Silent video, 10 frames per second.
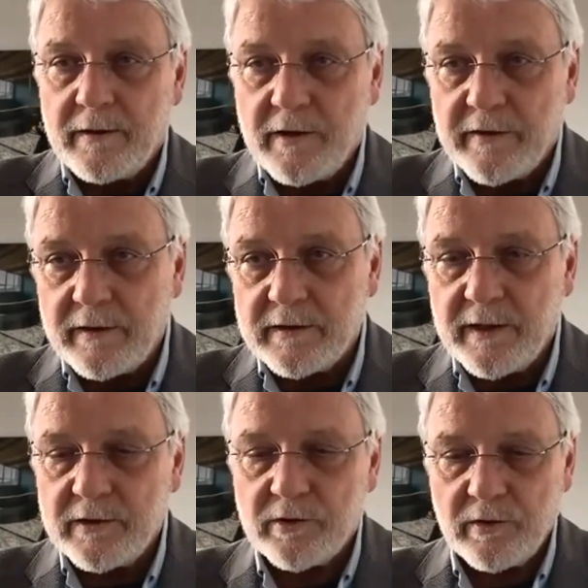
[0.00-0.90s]

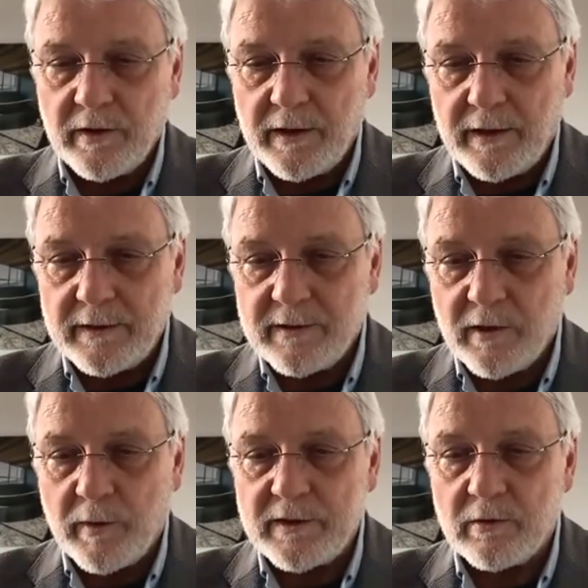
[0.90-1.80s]
digitalization,
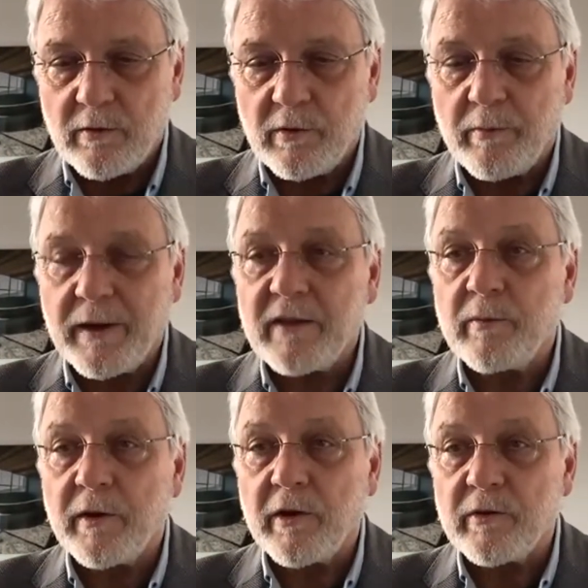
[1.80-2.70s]
is the question of the
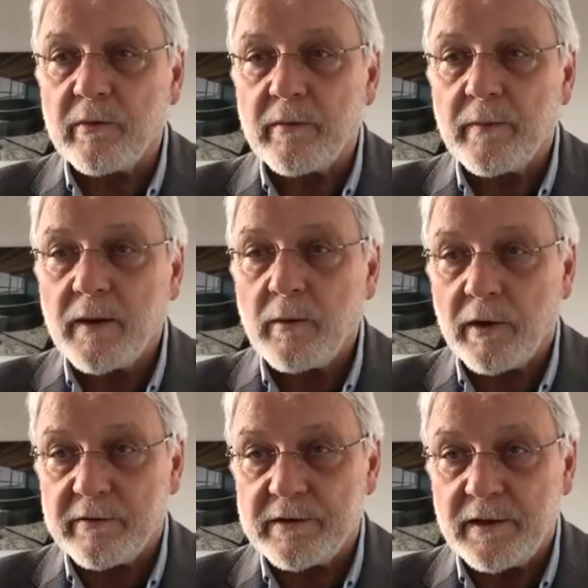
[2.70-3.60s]
platform economy.
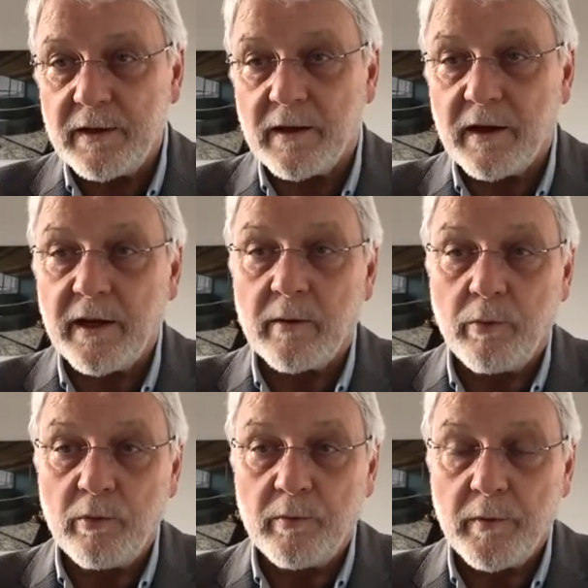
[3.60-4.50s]
We have seen a
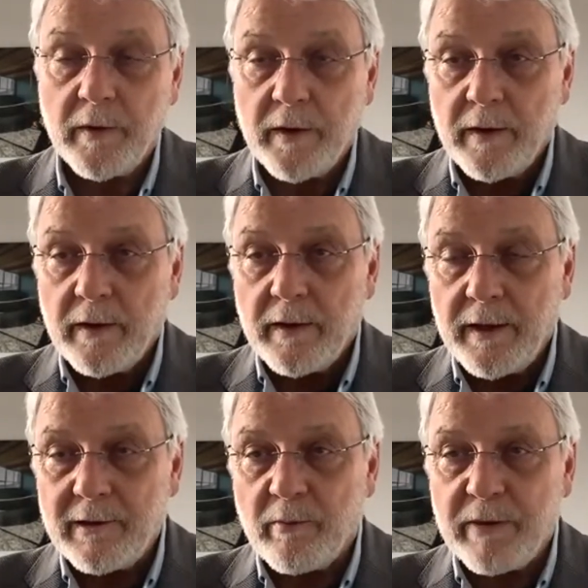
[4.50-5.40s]
real boom
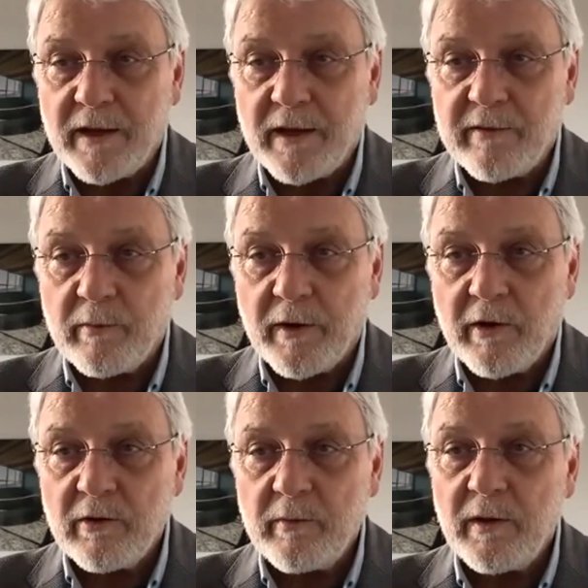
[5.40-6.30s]
in the
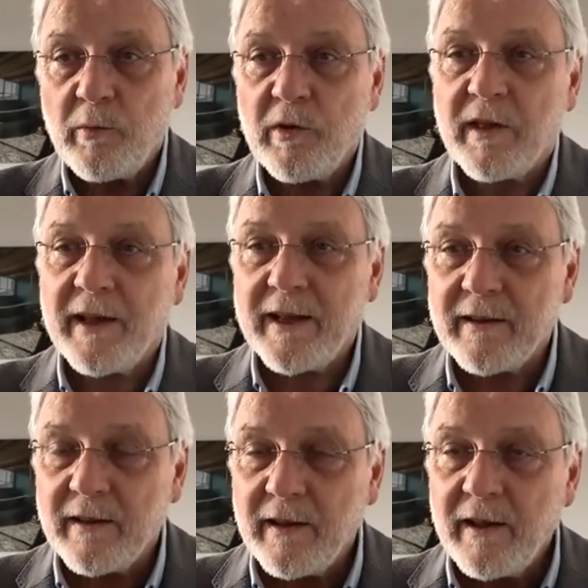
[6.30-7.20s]
platform economy, which
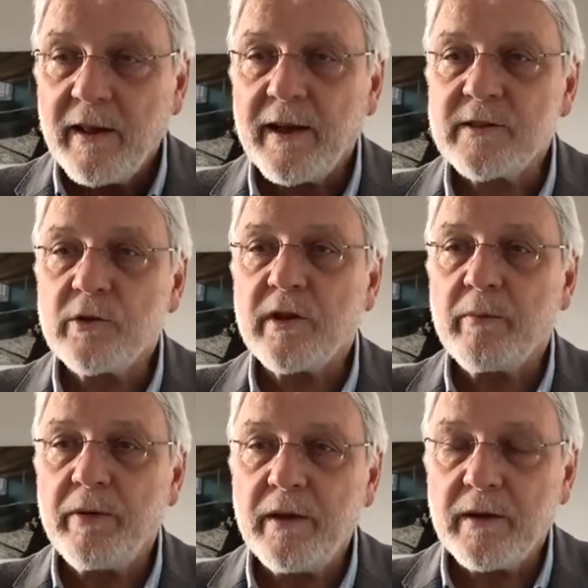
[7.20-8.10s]
again has not